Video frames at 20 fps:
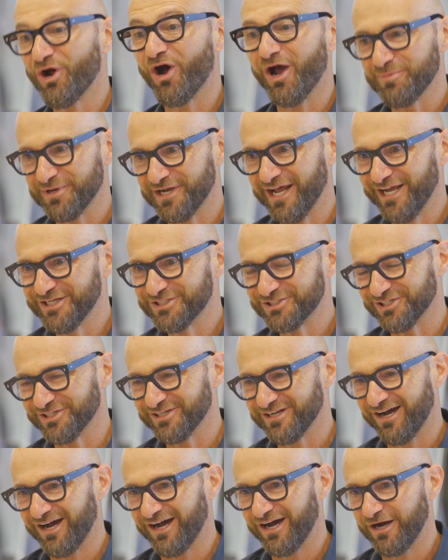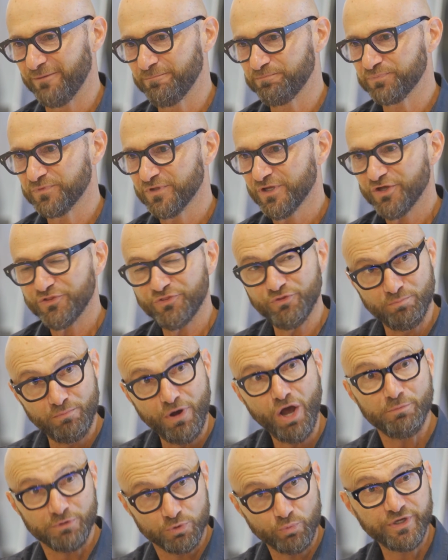hibernation, the
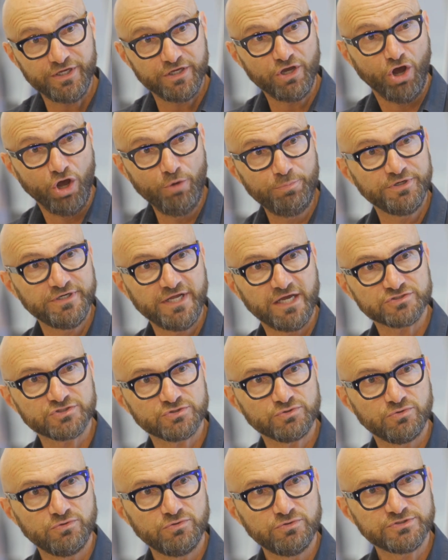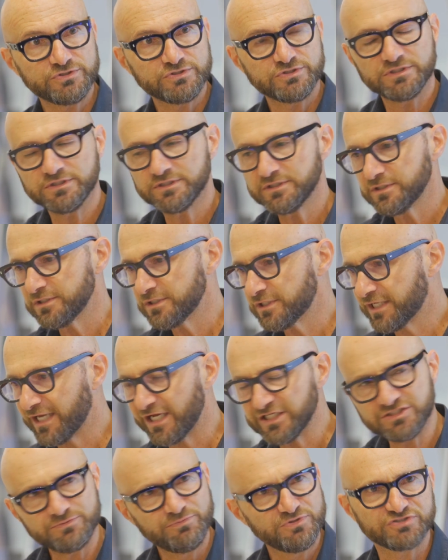moment we opened our stores,
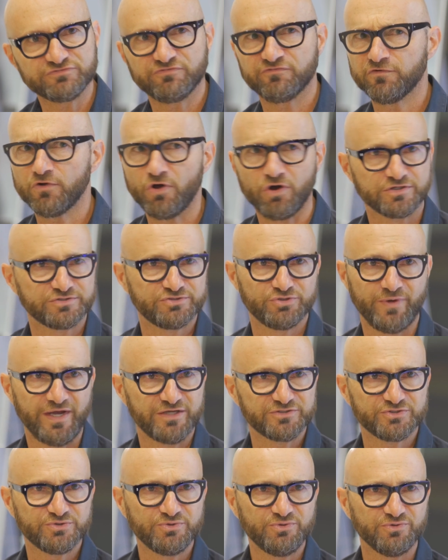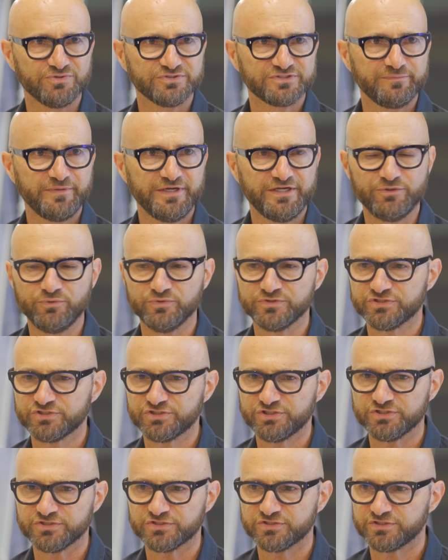customers flocked to our stores. I mean, it was
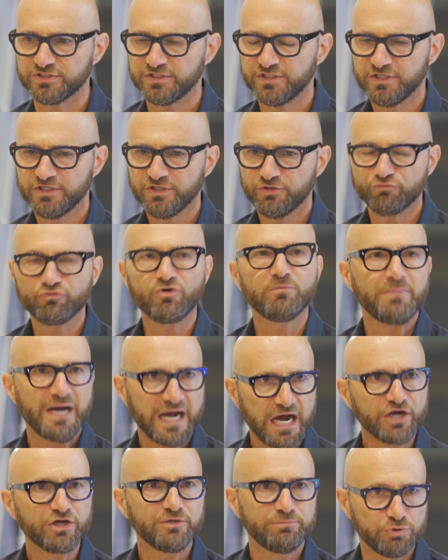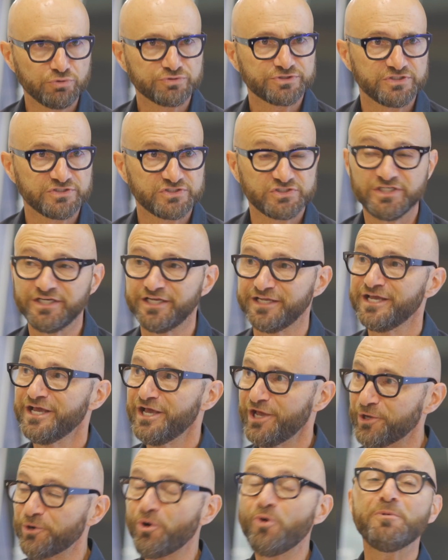just remarkable to see.
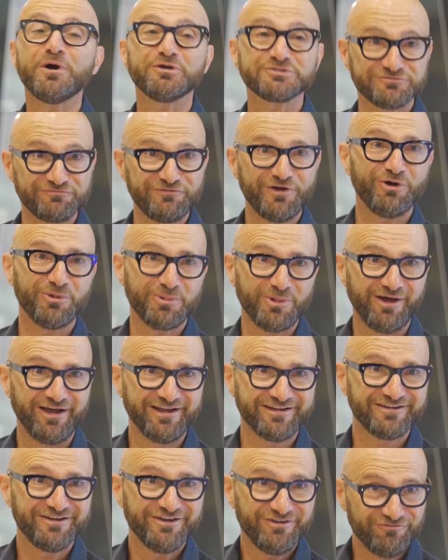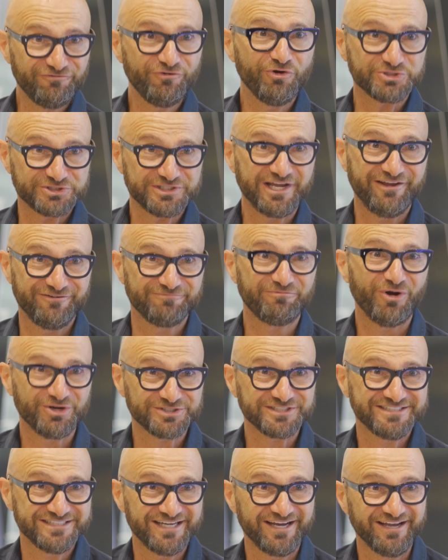It almost felt like first day of
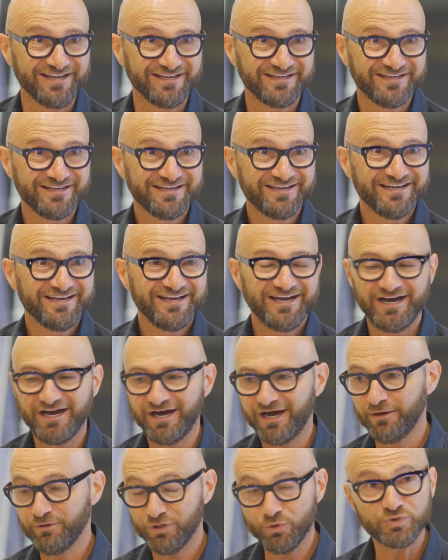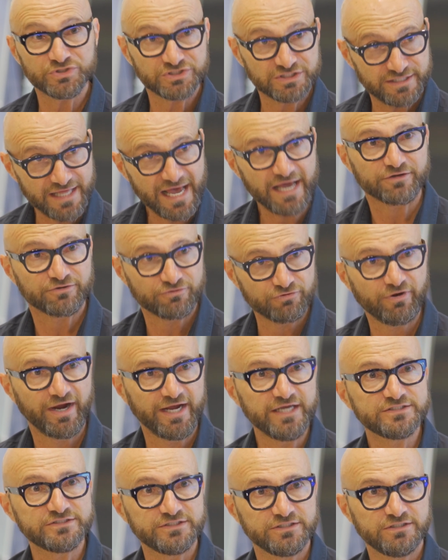Boxing Day. It was that
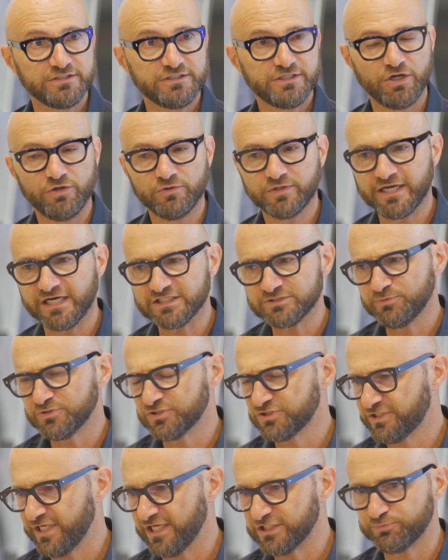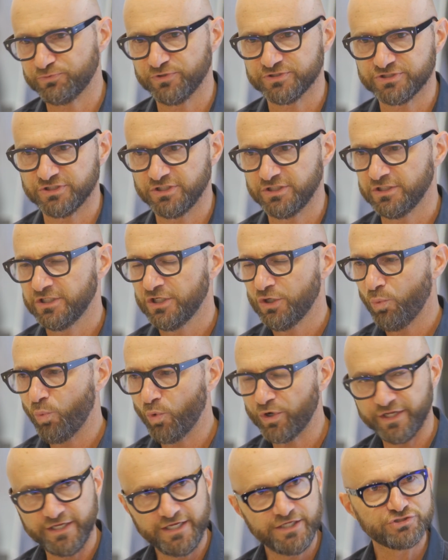crazy, customers desperate to
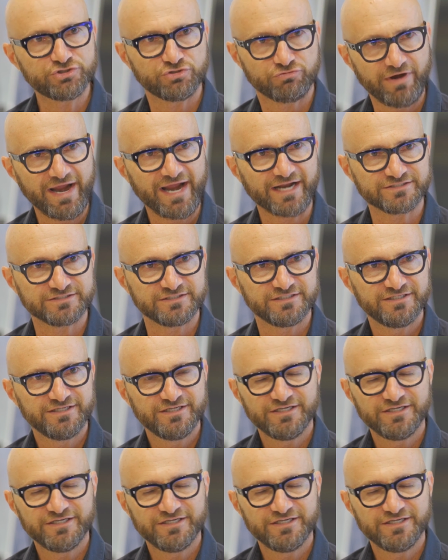want to interact